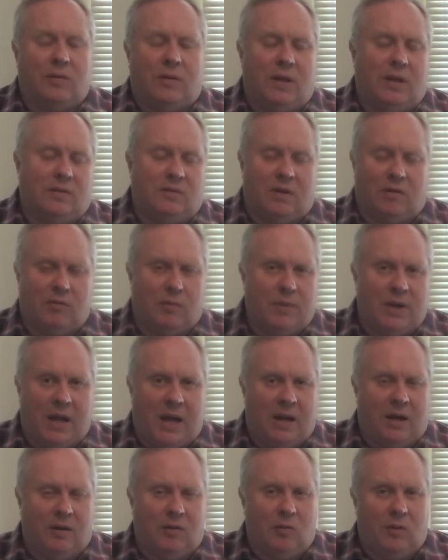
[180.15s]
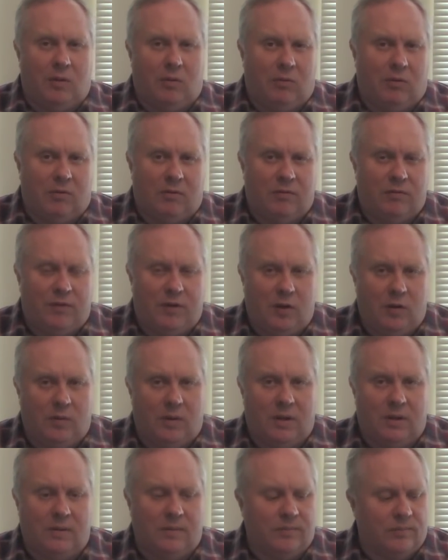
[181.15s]
don't think has ever been adequately
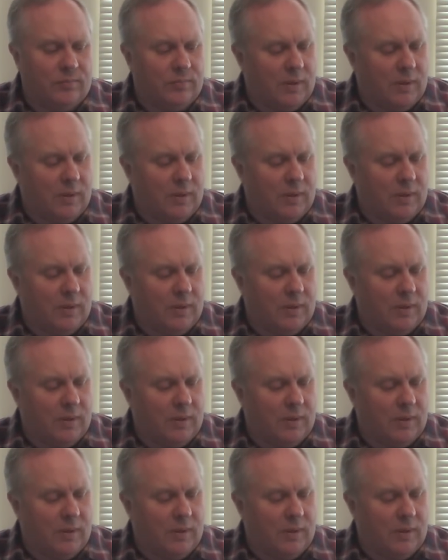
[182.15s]
refuted.